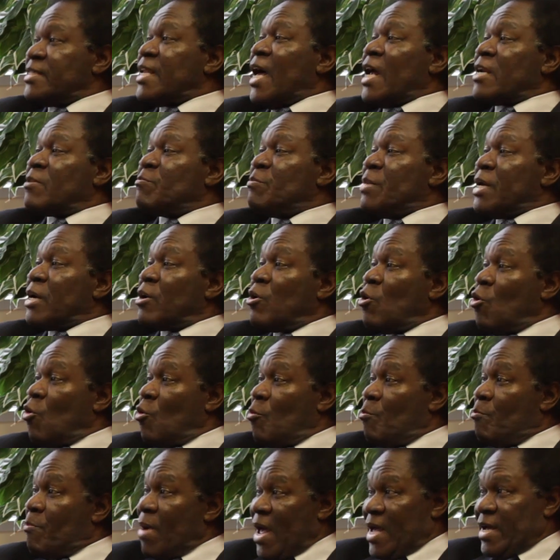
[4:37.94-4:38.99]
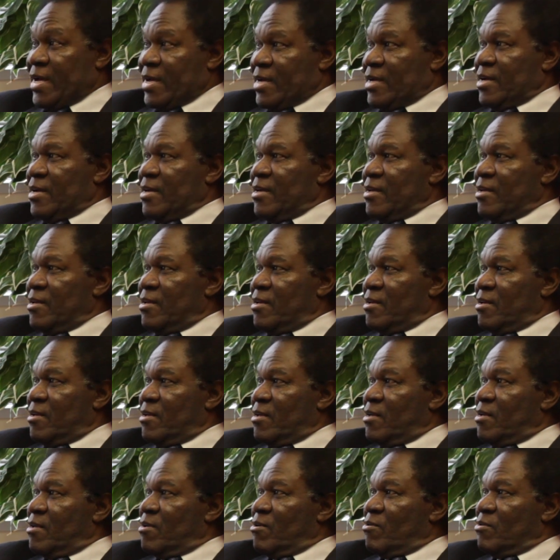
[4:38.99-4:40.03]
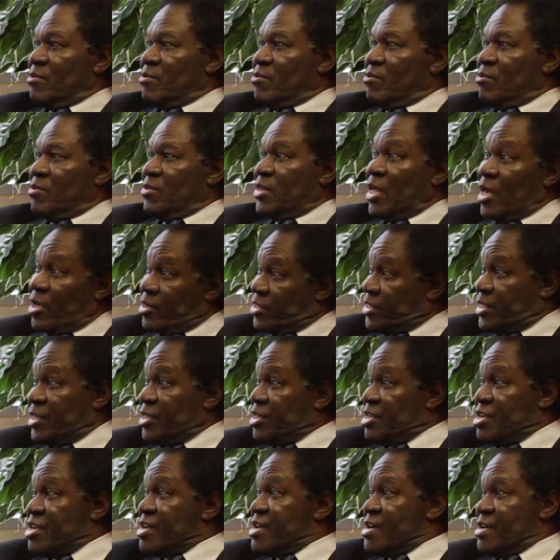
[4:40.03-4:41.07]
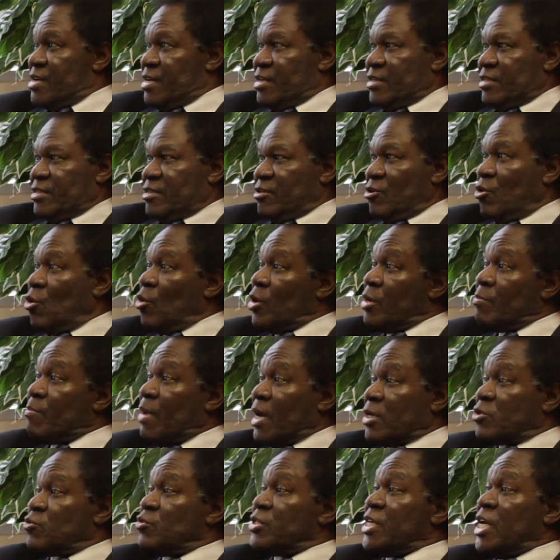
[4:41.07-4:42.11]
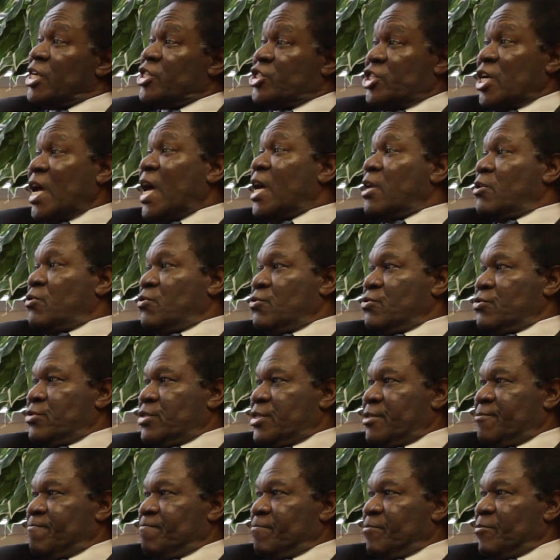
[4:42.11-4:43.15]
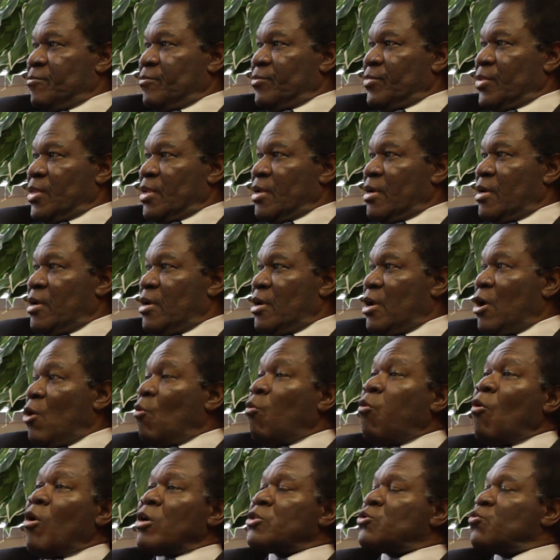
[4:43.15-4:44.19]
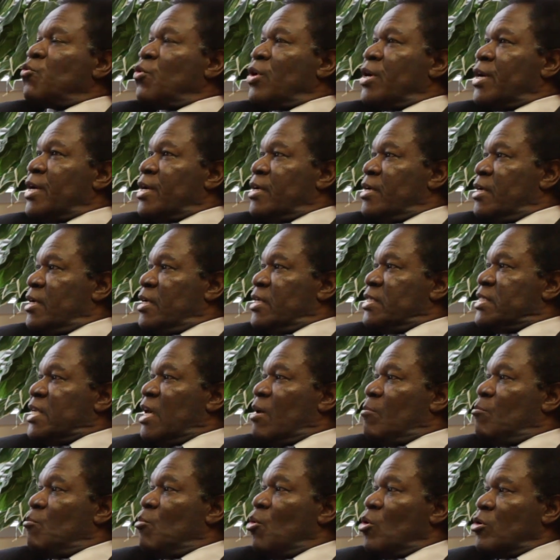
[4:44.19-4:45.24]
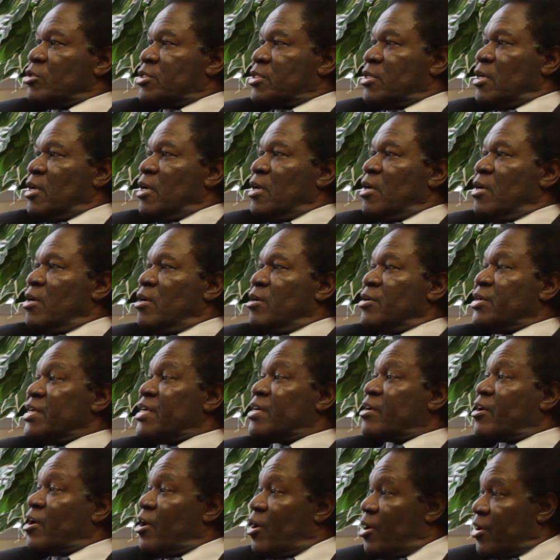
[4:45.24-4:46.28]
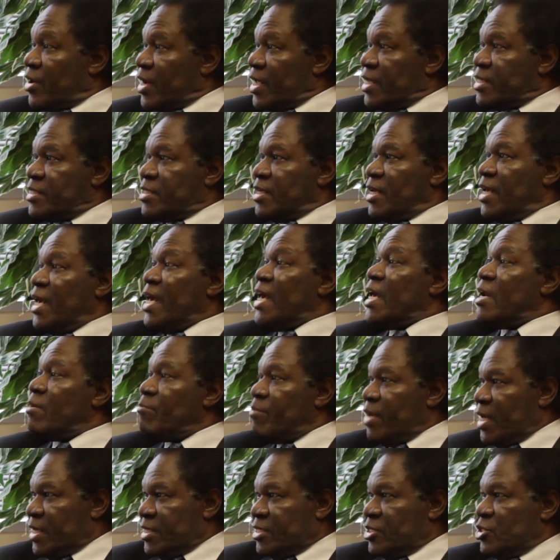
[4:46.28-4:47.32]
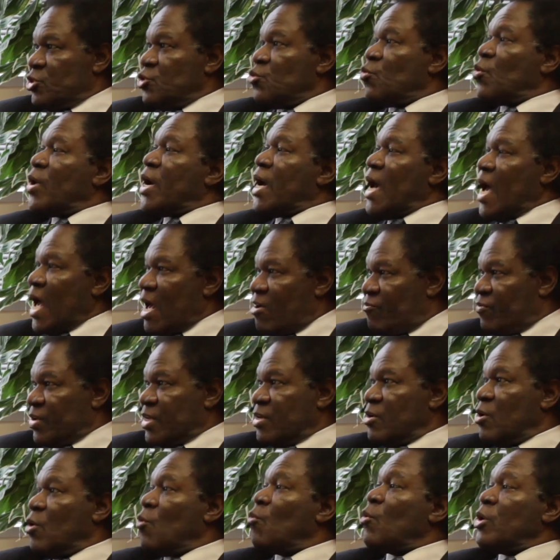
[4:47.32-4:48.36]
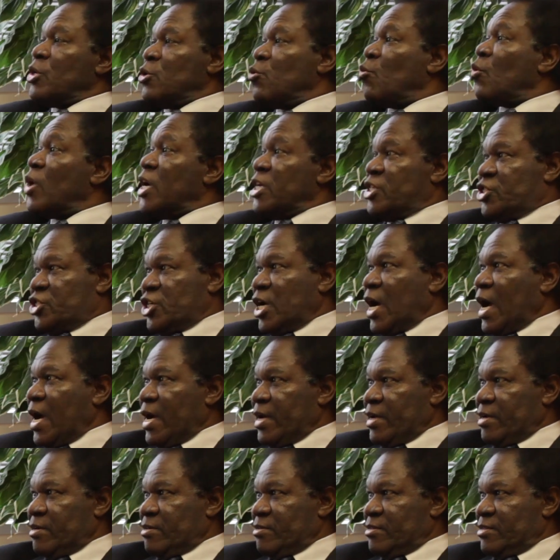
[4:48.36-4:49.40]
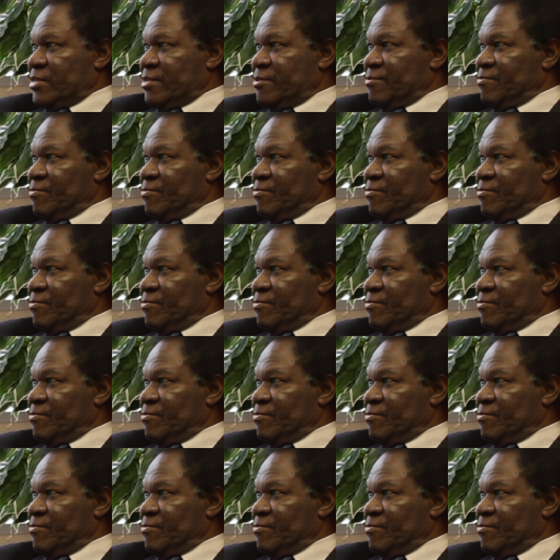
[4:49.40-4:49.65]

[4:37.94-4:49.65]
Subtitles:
that may go back 30 years, going back to their childhood. What were the most recurrent ailments you were having when you were a child?